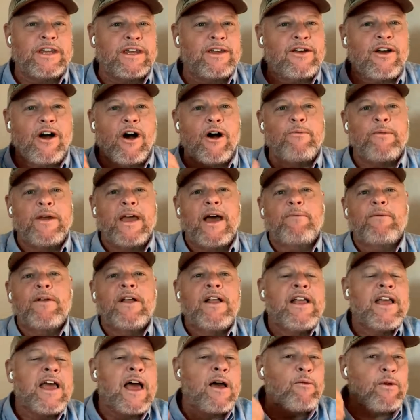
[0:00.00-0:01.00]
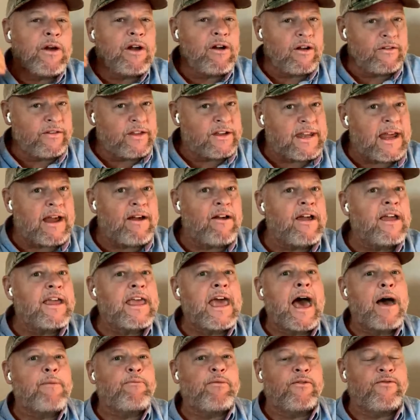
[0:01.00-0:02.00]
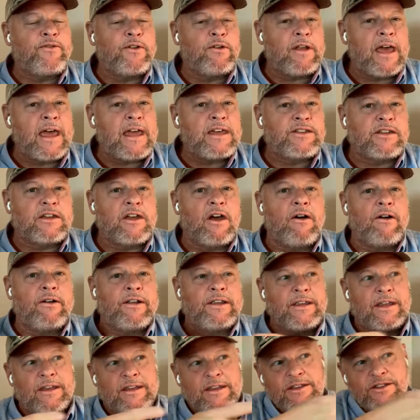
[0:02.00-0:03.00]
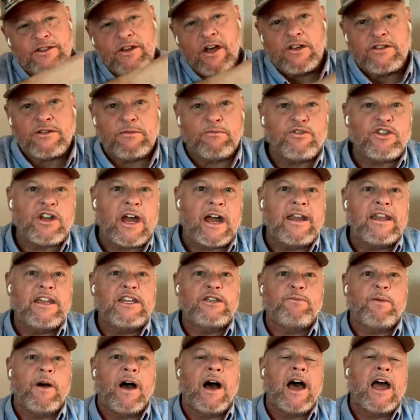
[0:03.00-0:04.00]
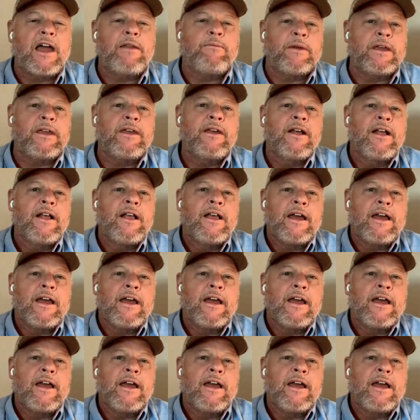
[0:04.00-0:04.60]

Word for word: He called me up and we were on the Darien Gap a few days ago, and he, he saw some Chinese behind me.